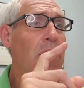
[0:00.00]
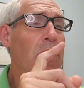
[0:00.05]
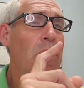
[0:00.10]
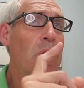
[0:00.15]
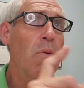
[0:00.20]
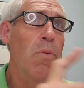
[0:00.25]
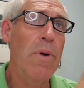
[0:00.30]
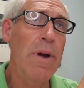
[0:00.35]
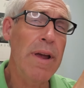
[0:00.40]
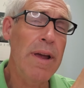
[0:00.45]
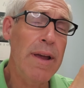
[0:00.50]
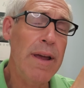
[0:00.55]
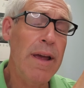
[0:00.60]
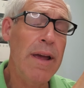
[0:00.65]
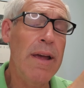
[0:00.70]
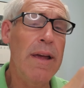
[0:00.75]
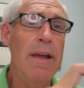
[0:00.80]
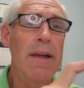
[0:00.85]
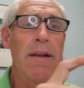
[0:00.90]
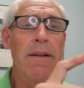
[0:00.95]
weight
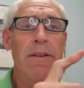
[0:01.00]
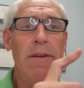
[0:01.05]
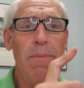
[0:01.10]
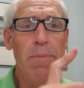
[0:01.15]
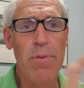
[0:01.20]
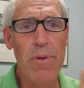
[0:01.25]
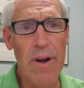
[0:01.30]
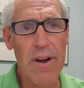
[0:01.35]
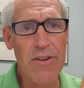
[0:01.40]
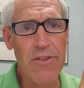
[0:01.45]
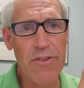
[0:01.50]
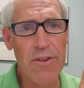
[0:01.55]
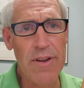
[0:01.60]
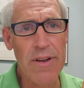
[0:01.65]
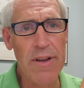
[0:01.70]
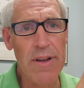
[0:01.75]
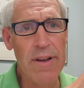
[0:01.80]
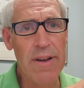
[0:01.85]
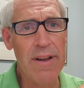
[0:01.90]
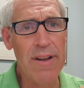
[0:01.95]
gain,
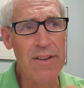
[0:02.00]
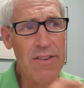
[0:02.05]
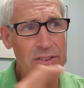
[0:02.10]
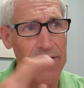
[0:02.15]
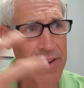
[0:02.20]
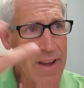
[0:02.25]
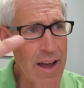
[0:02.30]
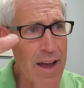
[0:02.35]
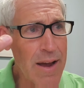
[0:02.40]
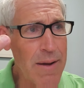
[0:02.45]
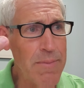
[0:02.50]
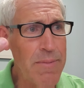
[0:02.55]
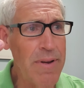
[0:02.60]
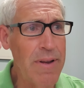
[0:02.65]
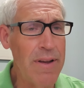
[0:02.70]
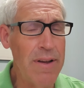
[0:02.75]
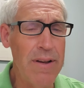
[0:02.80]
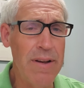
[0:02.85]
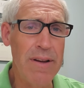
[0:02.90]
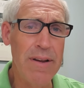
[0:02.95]
depression,
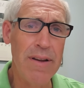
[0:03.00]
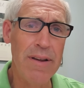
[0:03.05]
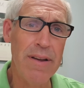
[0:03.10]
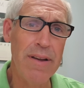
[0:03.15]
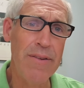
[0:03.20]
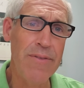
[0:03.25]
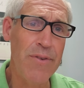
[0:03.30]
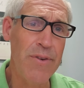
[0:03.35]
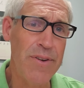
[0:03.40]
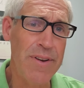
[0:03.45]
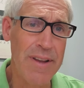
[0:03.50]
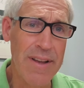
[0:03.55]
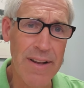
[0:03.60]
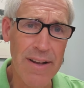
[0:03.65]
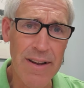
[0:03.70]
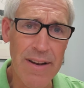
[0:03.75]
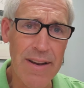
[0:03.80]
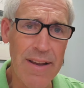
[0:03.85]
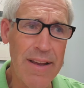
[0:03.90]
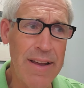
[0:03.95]
insomnia,
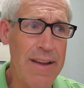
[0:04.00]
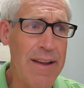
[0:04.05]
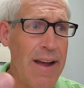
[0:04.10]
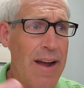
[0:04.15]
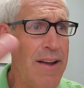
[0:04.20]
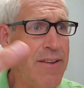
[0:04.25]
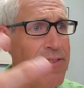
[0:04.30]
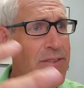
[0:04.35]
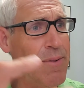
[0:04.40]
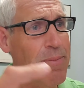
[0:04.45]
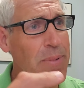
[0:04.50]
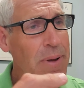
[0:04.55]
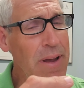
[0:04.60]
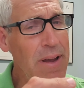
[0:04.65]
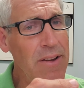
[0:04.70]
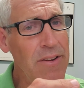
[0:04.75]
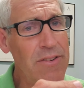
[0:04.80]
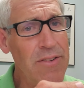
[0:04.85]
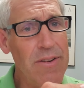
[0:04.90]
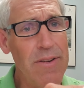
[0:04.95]
infertility,
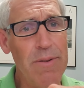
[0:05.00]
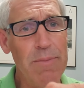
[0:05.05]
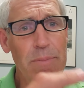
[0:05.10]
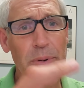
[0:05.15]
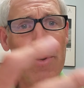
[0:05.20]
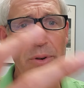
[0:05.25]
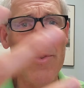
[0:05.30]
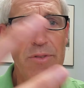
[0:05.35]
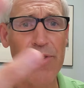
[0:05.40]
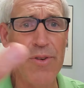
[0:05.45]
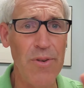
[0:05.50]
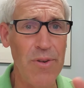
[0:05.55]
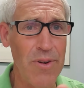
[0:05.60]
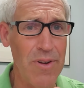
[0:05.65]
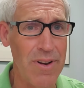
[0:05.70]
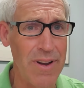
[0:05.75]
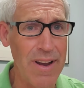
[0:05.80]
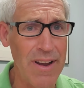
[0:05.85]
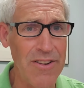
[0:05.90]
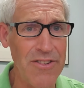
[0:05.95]
constipation, poor
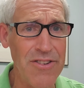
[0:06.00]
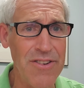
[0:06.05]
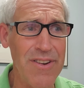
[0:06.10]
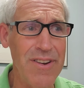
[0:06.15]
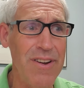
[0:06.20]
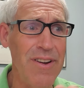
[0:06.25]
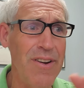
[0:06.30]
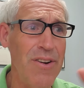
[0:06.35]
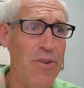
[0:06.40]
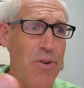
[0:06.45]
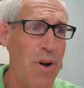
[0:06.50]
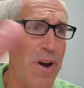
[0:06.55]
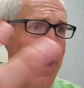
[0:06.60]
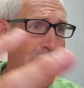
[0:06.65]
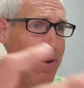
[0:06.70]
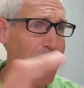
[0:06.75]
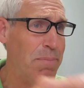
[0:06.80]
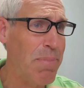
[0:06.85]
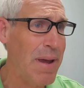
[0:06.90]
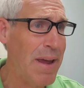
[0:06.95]
circulation,
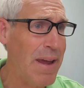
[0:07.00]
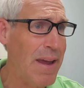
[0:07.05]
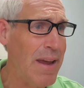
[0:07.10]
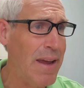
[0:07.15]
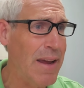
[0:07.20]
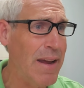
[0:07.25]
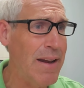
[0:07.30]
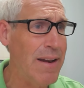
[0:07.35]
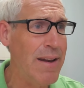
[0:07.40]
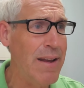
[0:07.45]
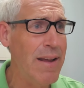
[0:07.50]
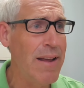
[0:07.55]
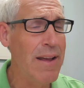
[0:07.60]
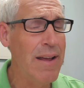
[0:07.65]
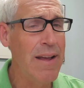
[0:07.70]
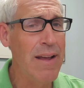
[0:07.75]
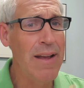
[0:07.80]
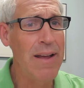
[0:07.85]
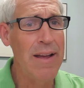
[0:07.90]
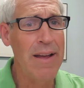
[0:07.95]
chronic pain.
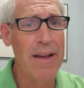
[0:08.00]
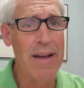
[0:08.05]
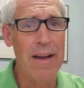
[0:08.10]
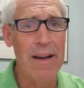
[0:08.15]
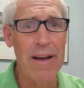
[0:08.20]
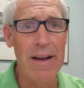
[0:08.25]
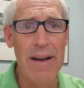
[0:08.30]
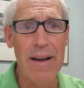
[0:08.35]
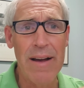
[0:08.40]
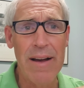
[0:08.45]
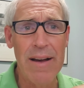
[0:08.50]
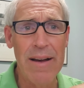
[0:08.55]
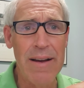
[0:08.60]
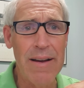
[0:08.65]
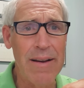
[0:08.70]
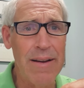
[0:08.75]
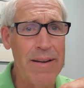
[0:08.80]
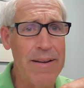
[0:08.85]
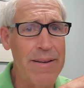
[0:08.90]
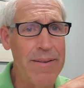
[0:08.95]

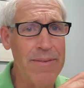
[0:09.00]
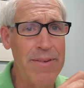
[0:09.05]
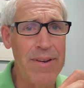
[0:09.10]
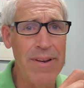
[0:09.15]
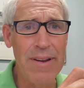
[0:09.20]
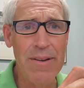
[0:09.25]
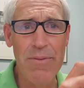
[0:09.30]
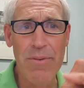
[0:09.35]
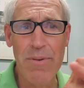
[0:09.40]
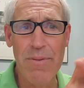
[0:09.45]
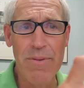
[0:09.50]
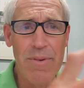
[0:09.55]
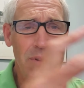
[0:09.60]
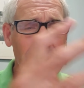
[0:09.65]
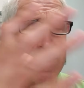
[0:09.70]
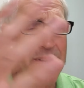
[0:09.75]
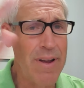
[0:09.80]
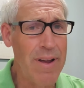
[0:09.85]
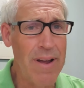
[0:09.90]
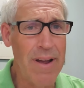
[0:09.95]
You need
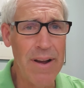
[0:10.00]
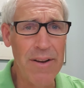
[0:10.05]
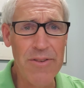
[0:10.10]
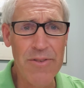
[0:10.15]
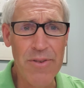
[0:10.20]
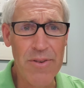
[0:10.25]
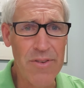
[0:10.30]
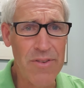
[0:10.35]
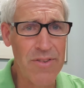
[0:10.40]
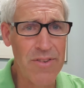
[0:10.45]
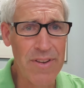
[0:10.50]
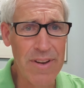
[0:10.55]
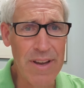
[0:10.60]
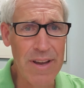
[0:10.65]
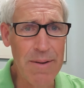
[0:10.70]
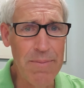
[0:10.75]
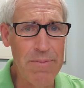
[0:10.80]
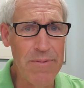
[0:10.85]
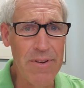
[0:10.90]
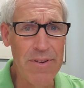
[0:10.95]
extra
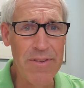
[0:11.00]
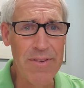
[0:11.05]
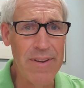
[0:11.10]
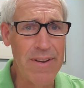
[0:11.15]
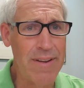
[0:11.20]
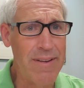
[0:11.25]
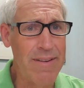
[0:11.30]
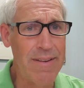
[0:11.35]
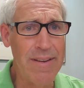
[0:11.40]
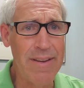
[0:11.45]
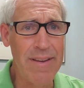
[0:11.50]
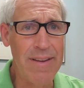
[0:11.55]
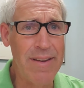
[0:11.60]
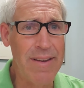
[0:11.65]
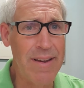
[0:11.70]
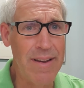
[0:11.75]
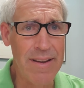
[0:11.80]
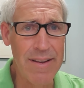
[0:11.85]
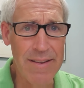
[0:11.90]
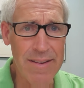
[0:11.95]
sleep just to
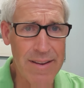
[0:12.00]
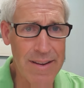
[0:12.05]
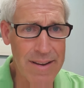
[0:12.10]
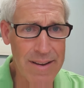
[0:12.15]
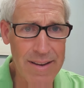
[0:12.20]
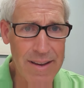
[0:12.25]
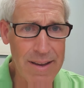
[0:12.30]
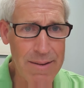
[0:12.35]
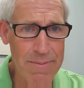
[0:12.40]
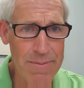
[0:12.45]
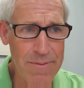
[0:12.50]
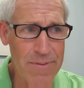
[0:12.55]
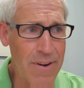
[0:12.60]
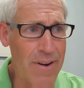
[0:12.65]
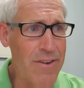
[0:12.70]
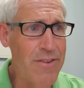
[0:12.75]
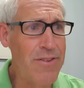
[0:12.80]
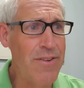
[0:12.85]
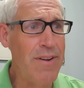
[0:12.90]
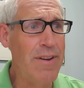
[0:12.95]
keep
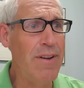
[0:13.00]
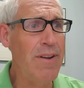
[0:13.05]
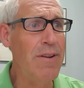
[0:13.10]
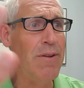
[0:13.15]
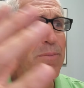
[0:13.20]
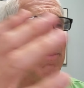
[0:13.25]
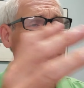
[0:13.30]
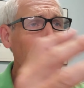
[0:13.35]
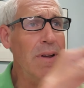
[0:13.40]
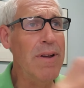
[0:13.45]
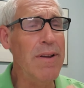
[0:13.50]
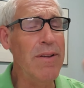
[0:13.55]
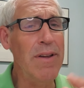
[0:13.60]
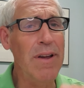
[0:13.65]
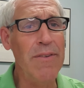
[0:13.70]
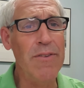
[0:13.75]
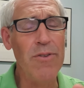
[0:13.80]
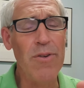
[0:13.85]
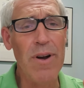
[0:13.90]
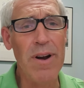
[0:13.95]
functioning a little bit. You
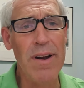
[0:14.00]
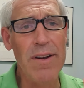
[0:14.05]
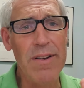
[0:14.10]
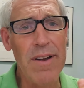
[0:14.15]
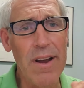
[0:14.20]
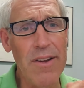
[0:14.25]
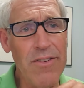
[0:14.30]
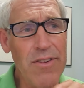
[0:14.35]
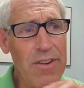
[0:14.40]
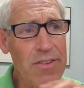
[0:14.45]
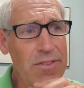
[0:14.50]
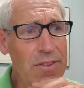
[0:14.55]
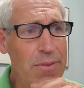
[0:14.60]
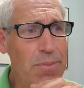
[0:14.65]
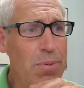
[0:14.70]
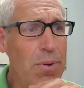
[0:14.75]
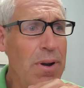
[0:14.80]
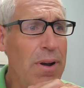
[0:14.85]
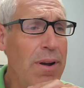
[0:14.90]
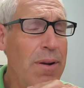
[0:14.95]
have chronic
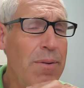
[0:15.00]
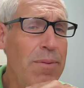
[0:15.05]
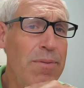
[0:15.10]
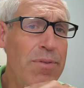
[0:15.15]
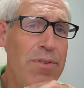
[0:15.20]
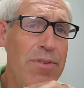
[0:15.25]
digestive problems.